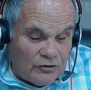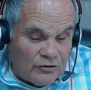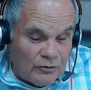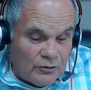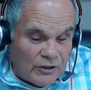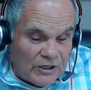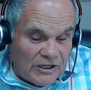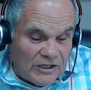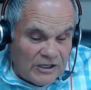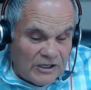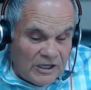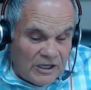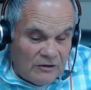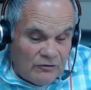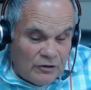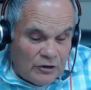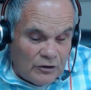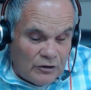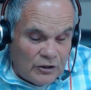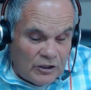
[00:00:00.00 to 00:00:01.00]
So when I gave
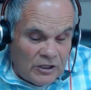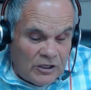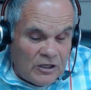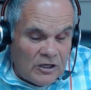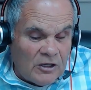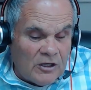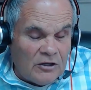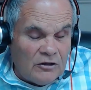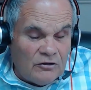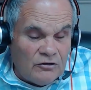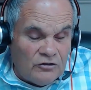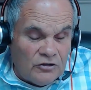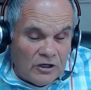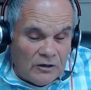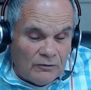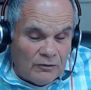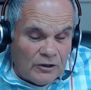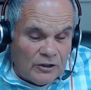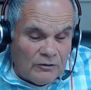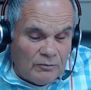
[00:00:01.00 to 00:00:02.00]
you the
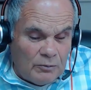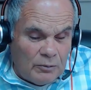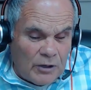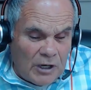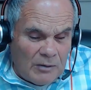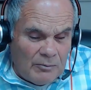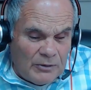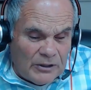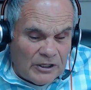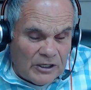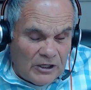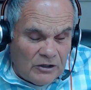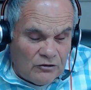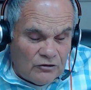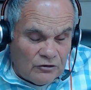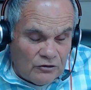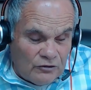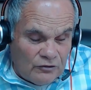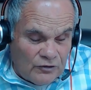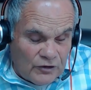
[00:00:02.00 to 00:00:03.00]
generally
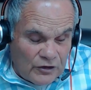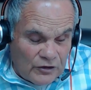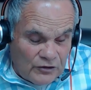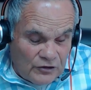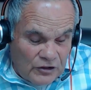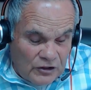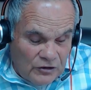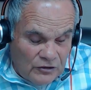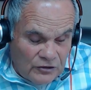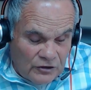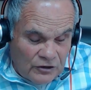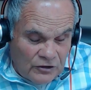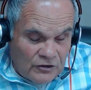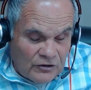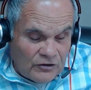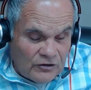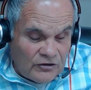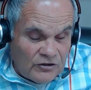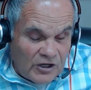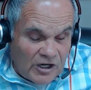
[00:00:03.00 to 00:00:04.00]
propagations for the season,
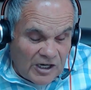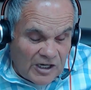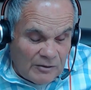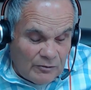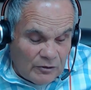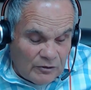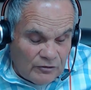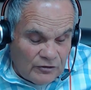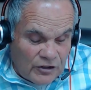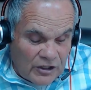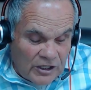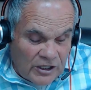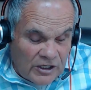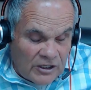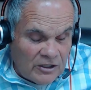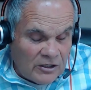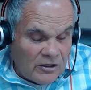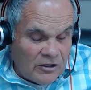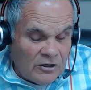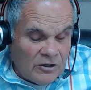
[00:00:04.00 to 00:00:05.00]
time of day,